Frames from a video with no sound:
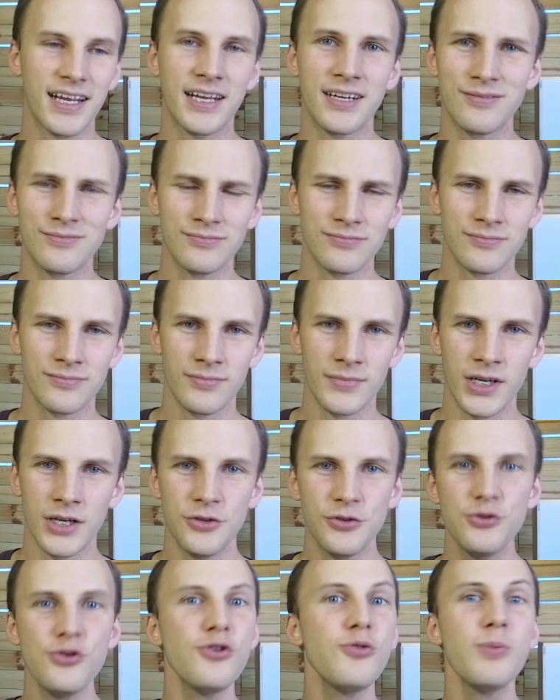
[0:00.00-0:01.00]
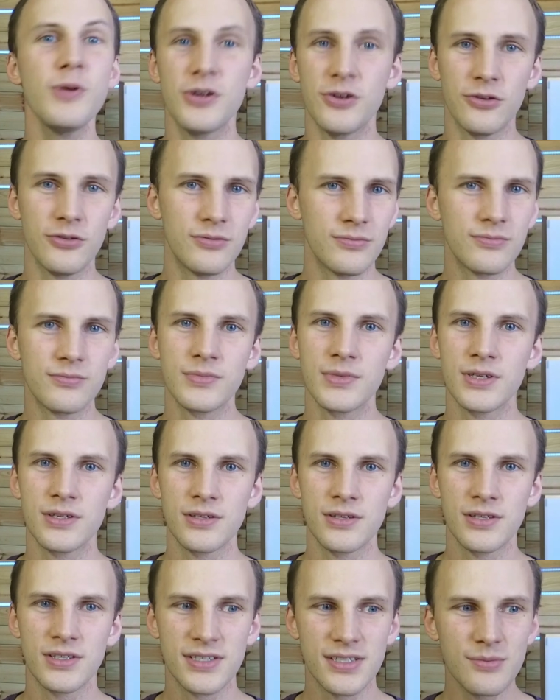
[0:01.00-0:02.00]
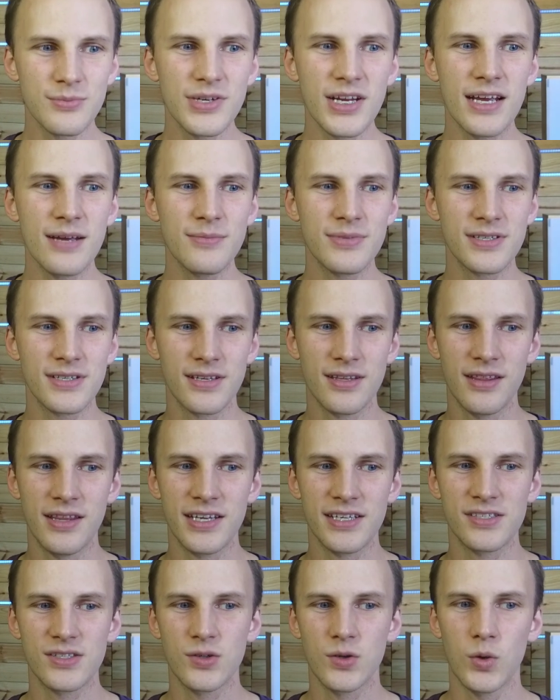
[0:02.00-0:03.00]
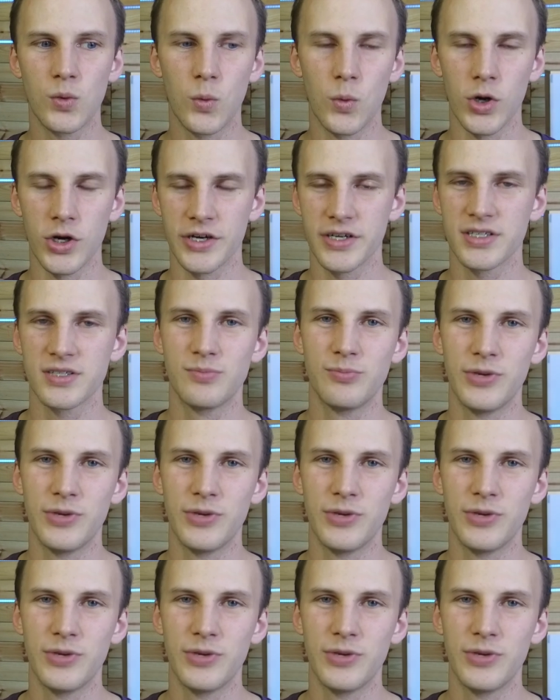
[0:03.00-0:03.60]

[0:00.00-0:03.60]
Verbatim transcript: And truth be told, sometimes this works.